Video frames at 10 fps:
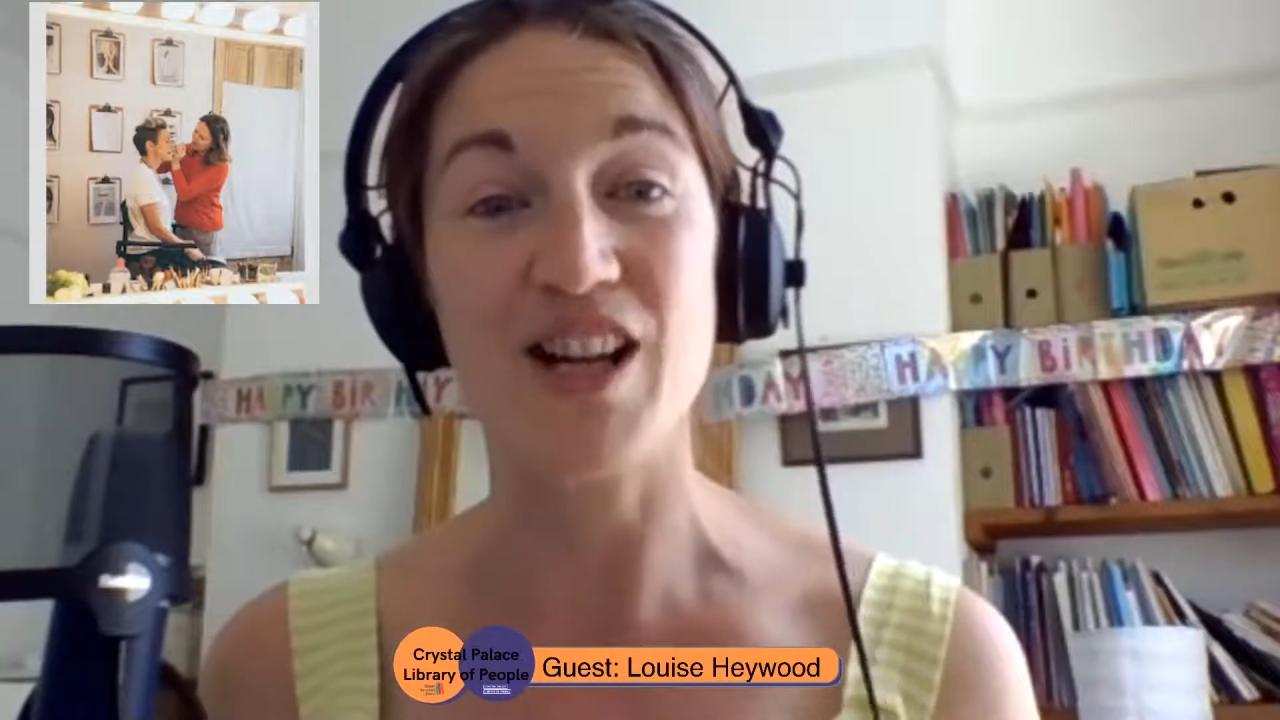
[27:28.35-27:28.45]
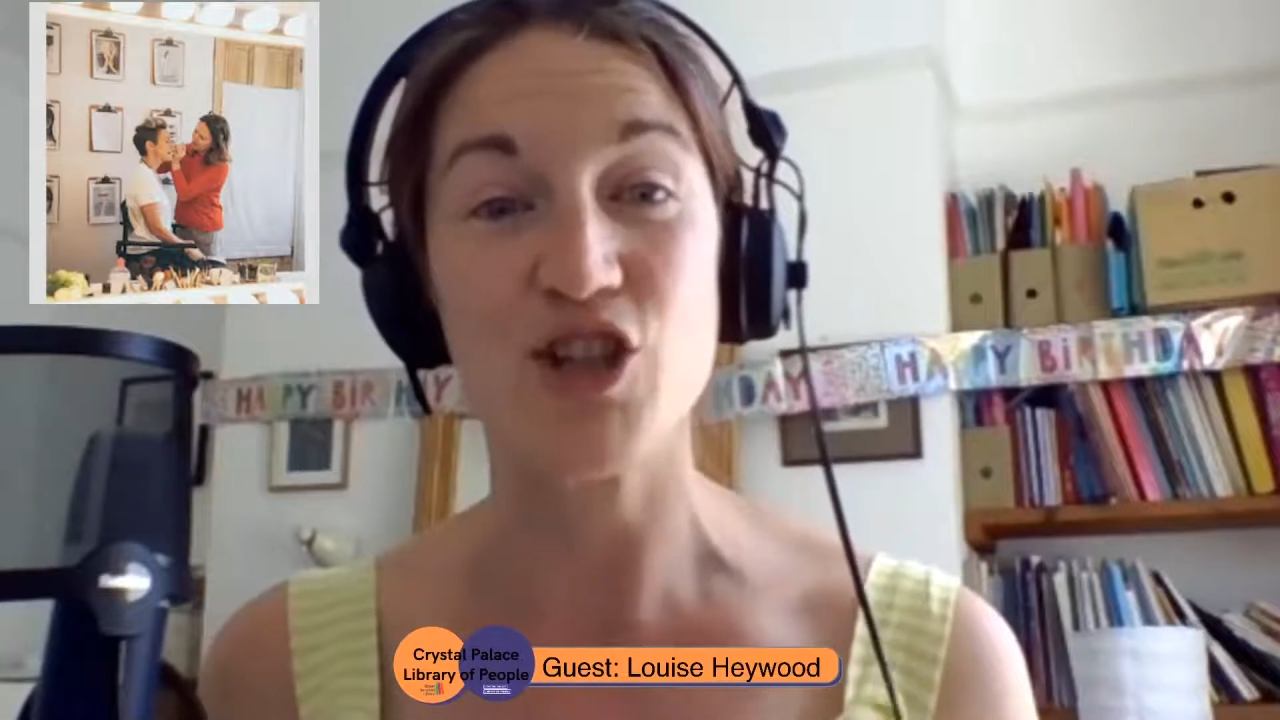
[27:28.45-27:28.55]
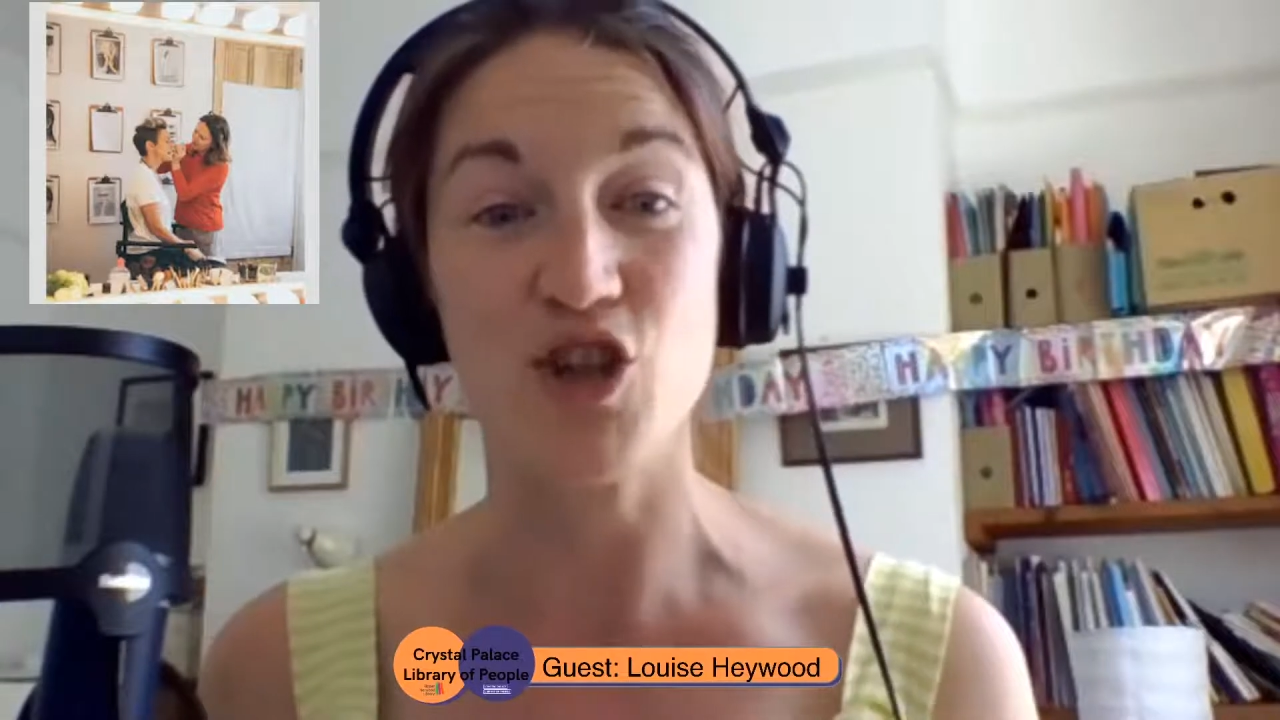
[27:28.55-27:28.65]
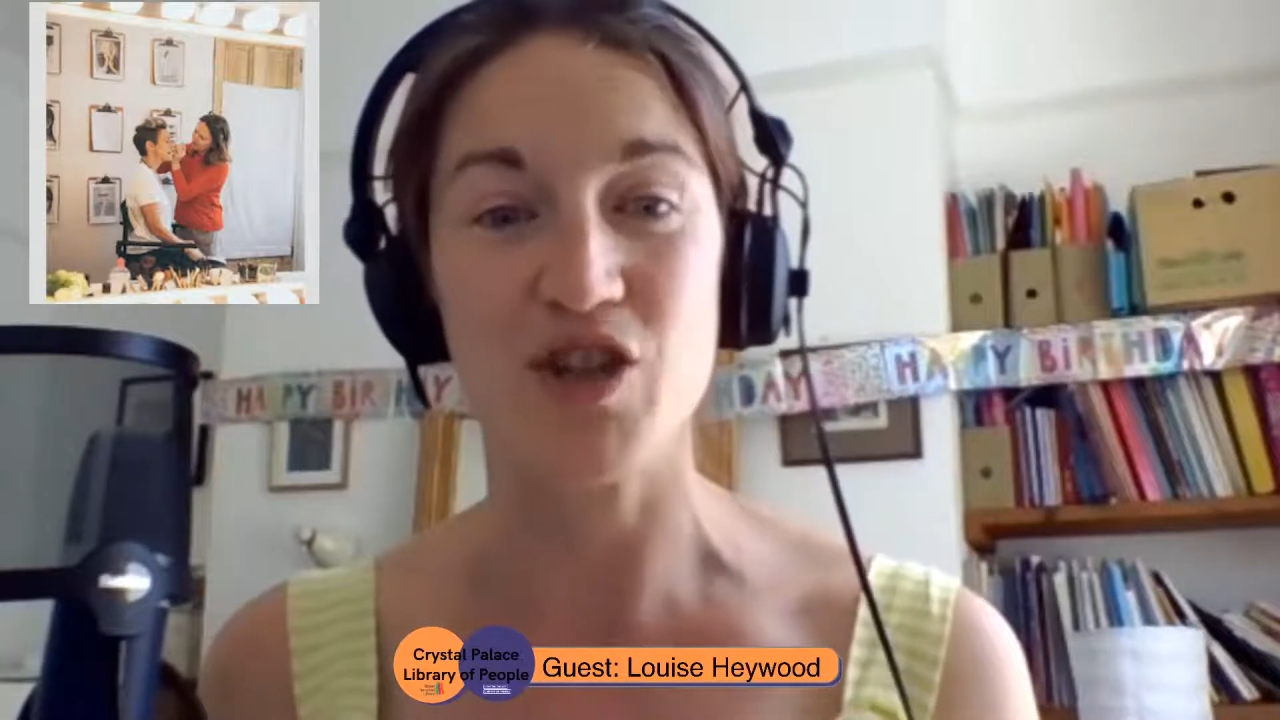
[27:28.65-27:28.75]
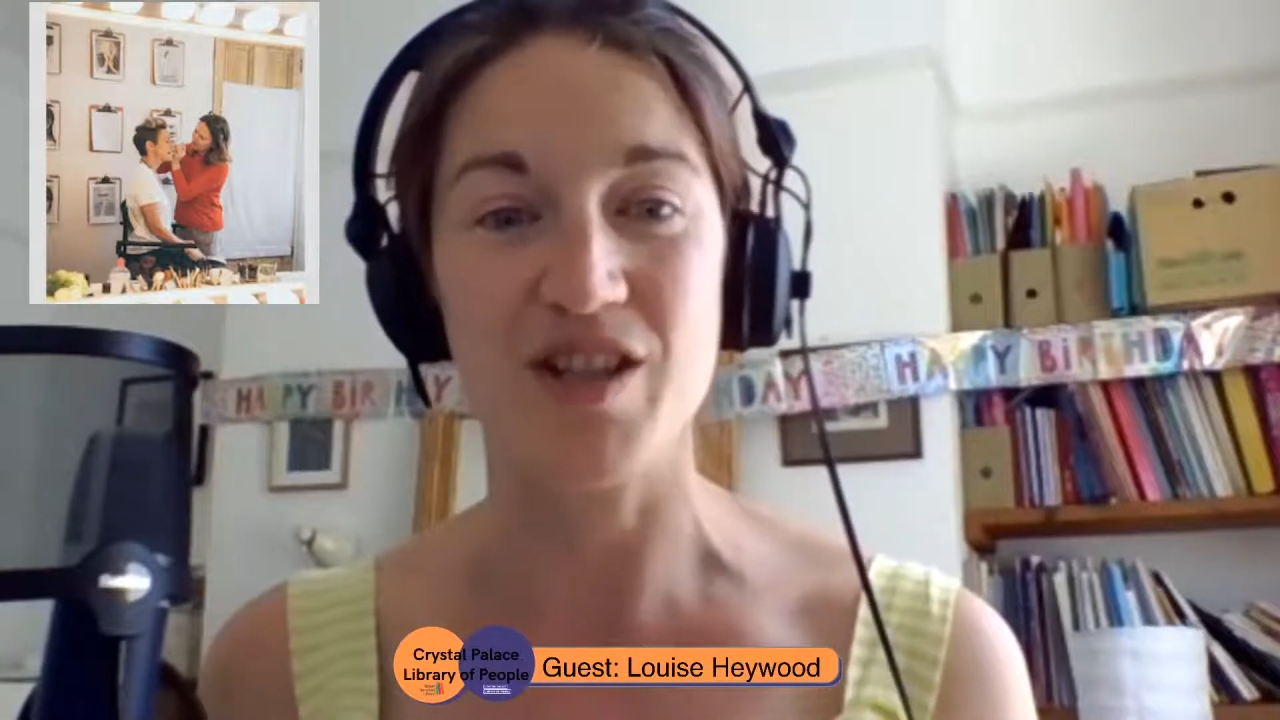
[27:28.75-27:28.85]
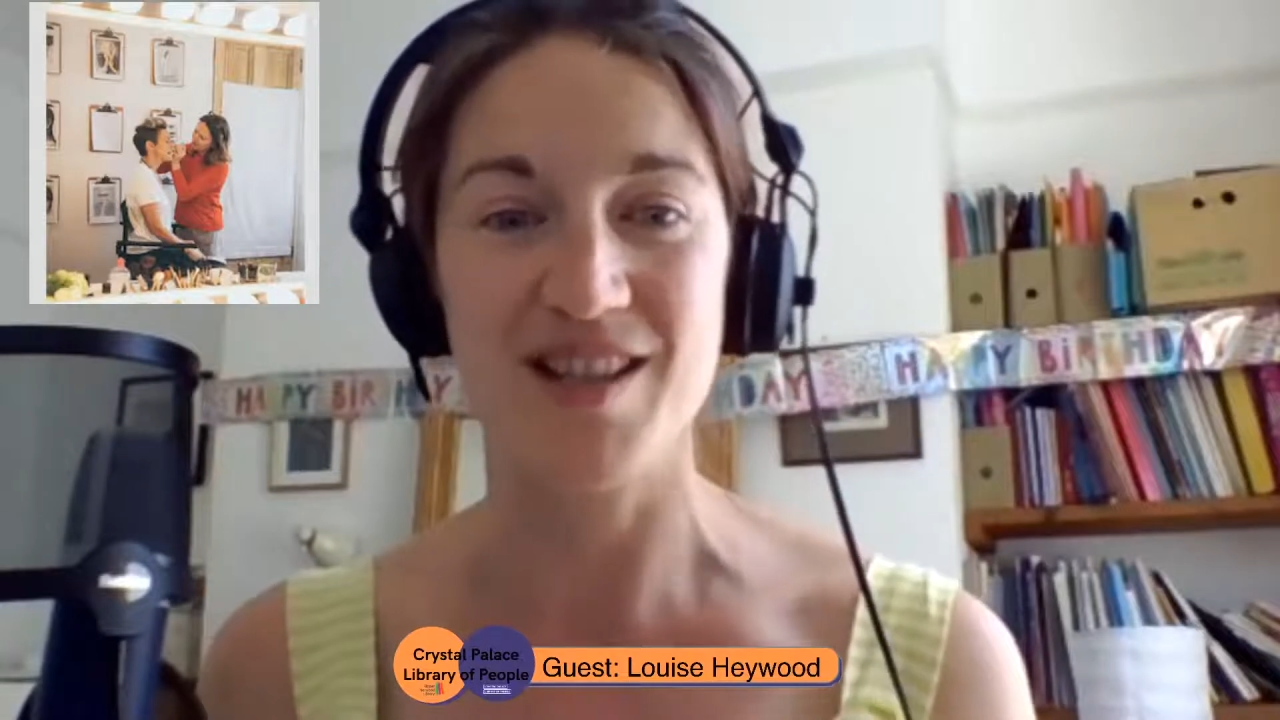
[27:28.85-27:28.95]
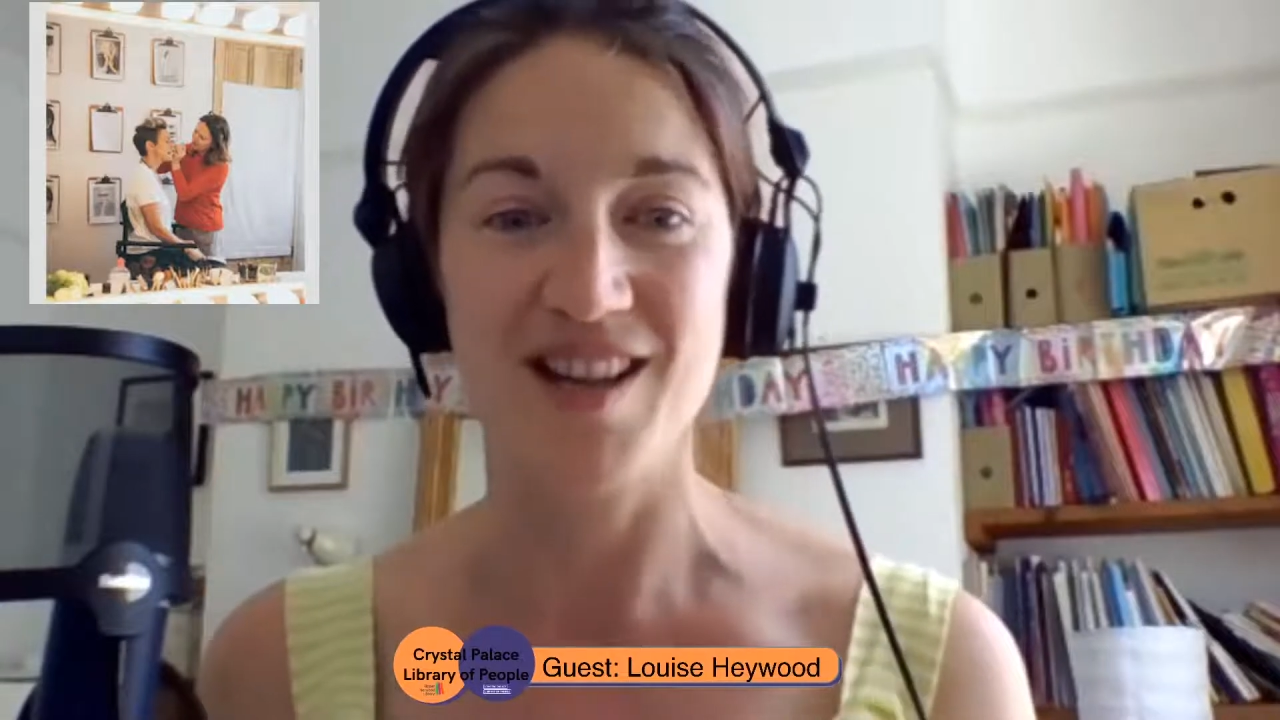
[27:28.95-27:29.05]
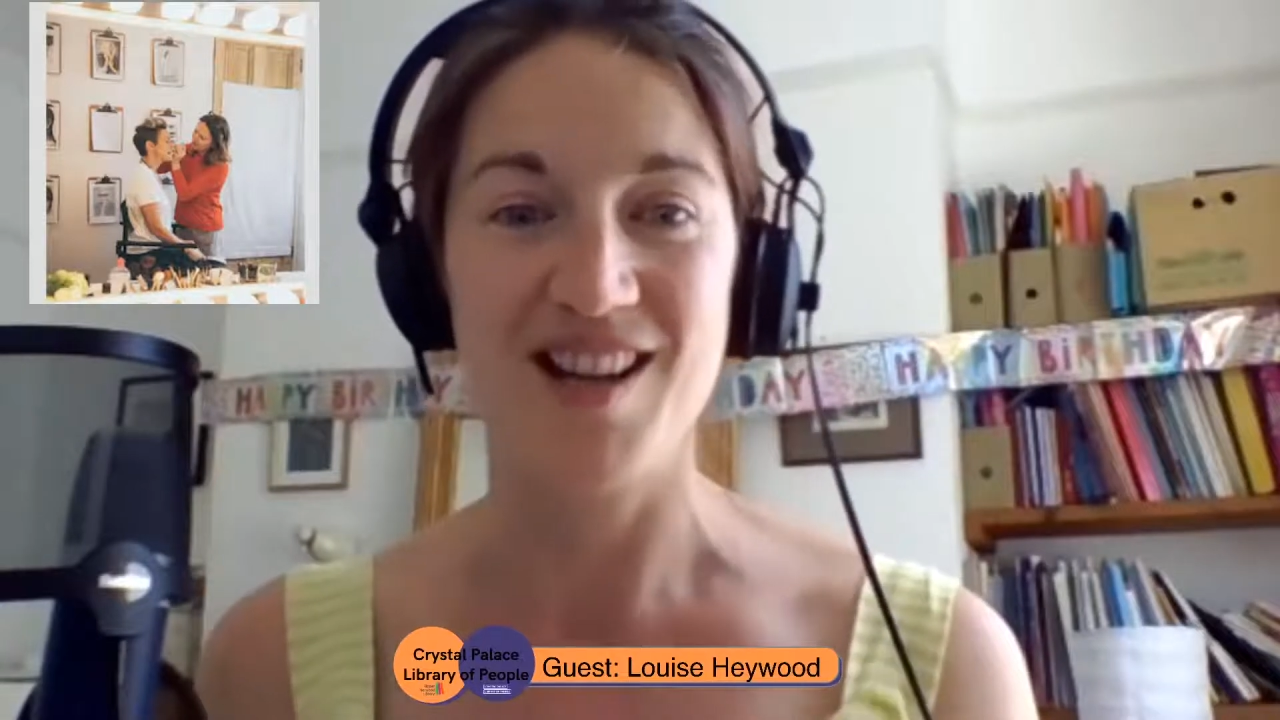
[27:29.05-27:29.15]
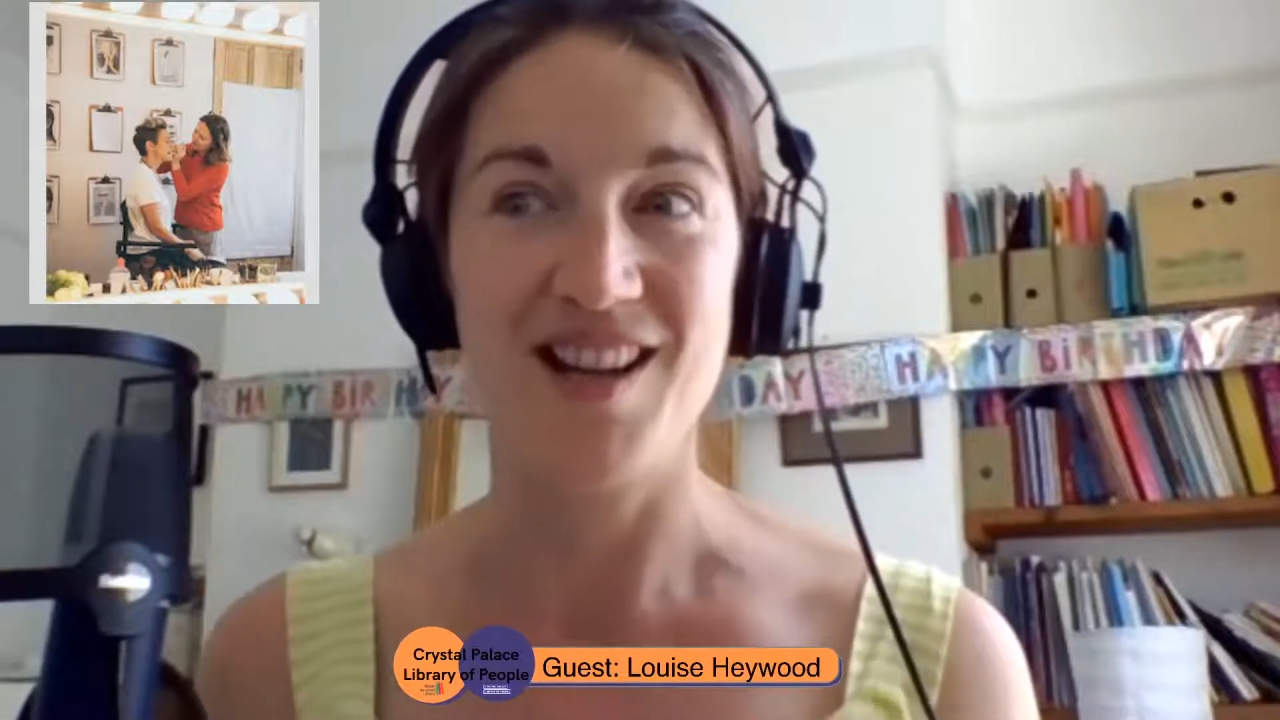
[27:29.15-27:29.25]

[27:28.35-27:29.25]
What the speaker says: I should